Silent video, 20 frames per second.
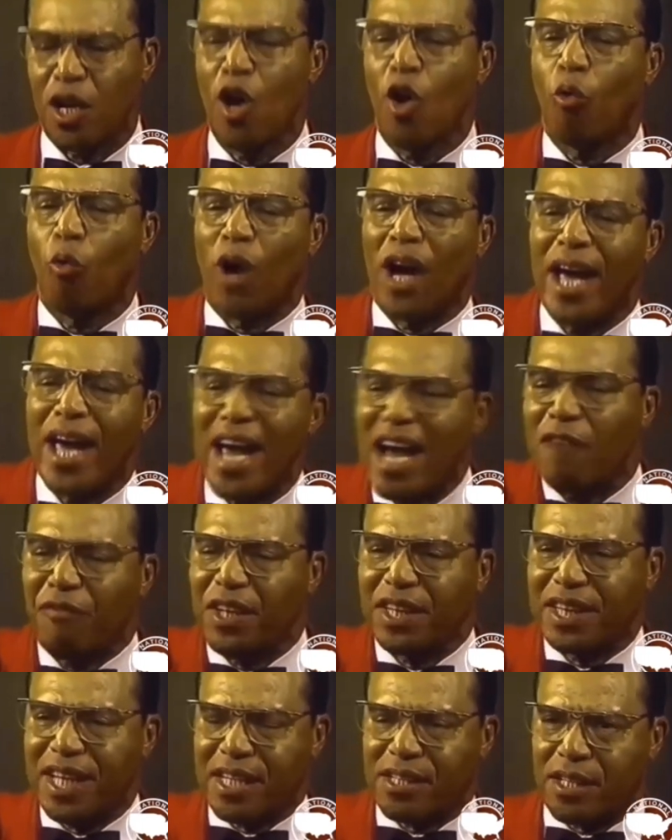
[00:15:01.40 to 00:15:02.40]
wherever
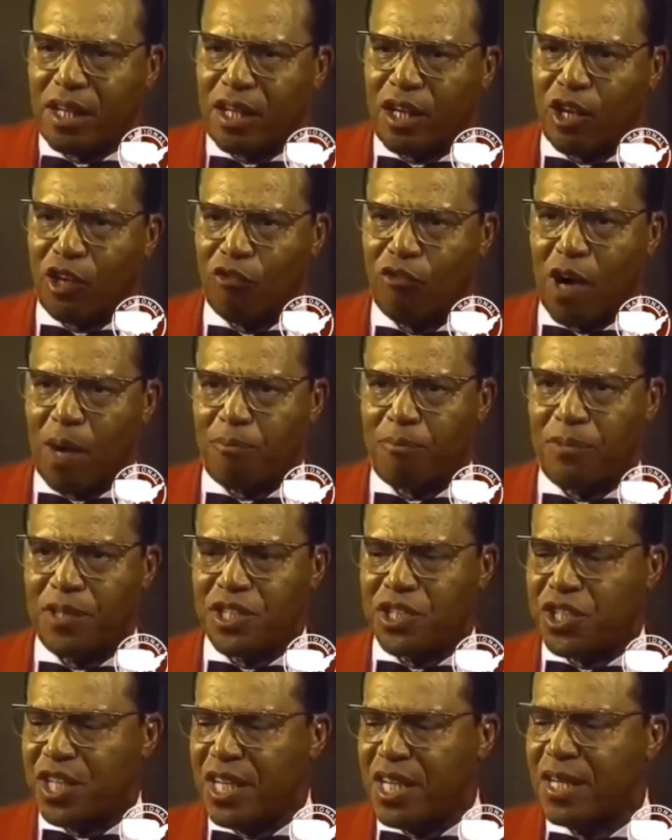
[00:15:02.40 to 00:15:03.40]
there's a corrupt
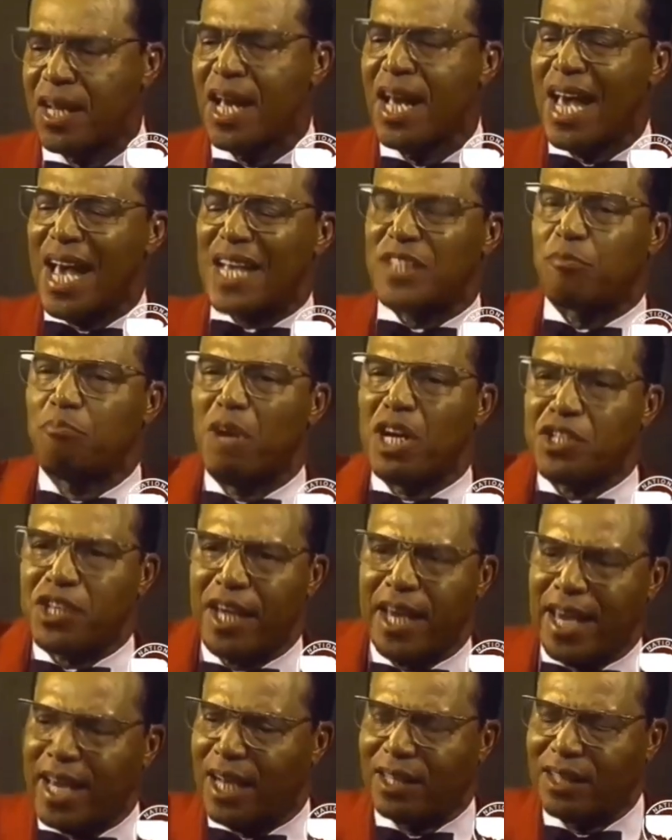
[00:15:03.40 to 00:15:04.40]
regime, as much
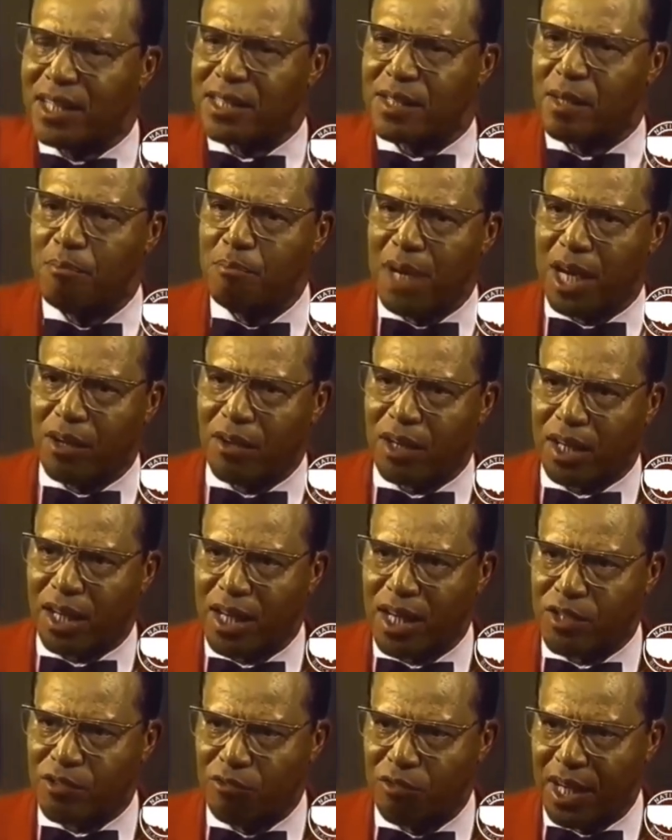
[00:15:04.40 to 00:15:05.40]
hell as America
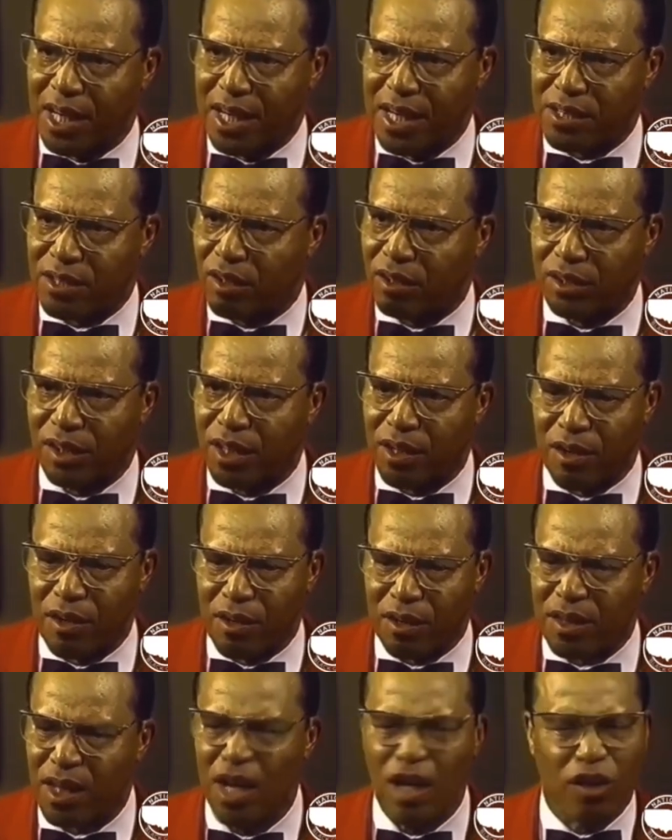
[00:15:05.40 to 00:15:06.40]
has raised on the earth.
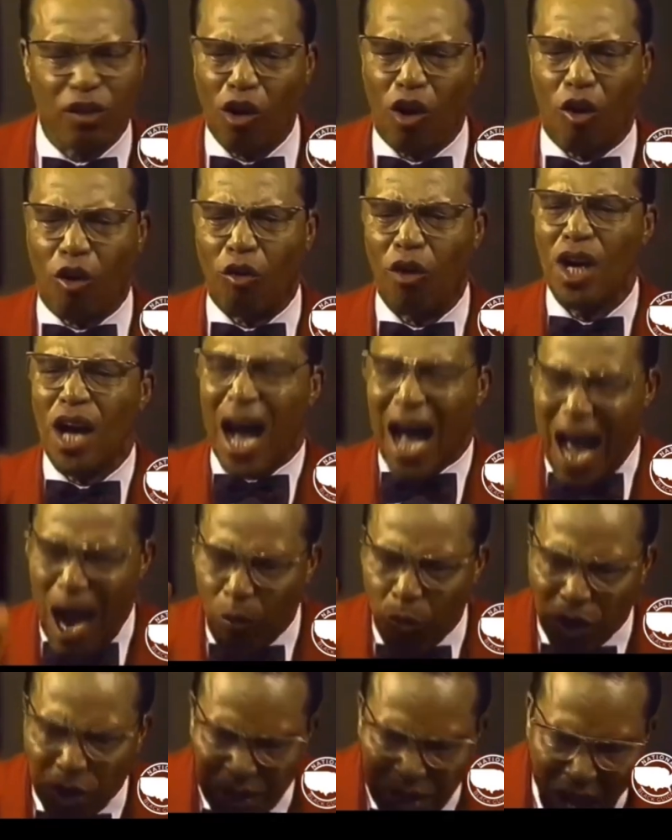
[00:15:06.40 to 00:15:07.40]
No, I
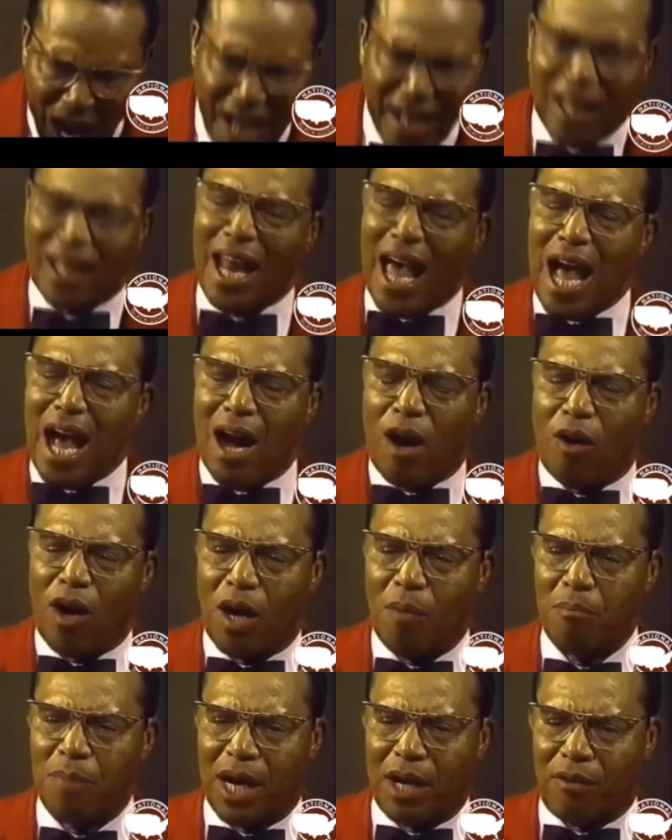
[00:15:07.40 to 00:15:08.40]
will not allow
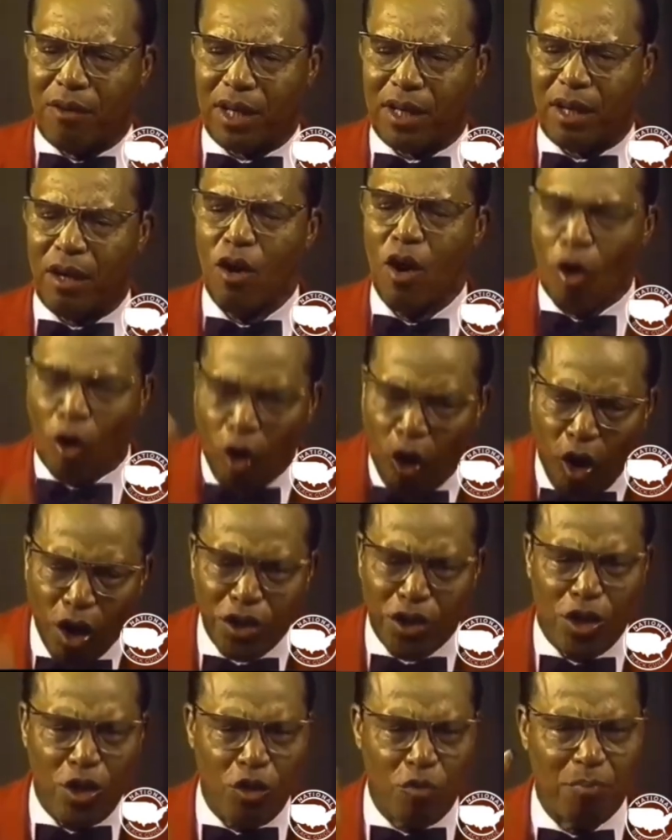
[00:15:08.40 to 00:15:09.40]
America or
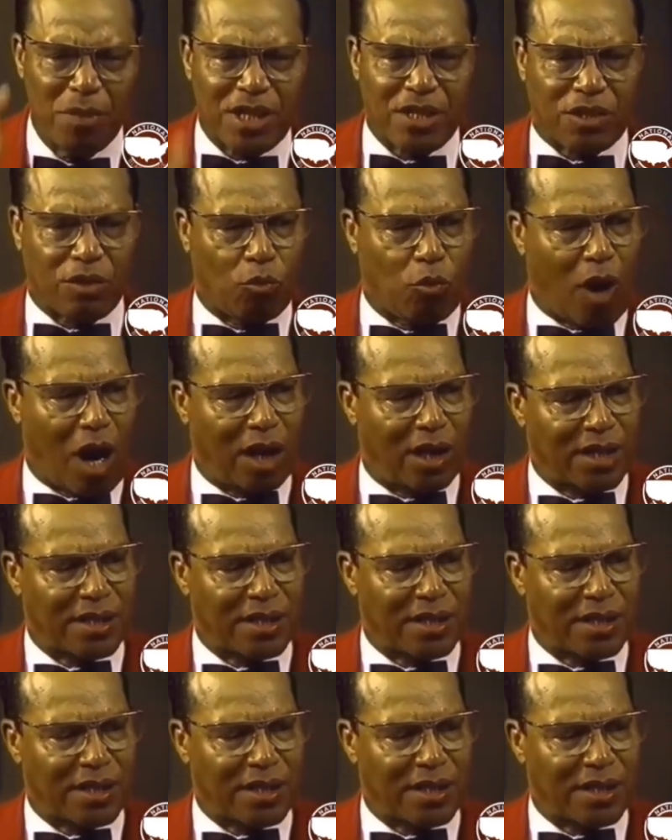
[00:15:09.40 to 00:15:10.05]
you, Mr. Wallace,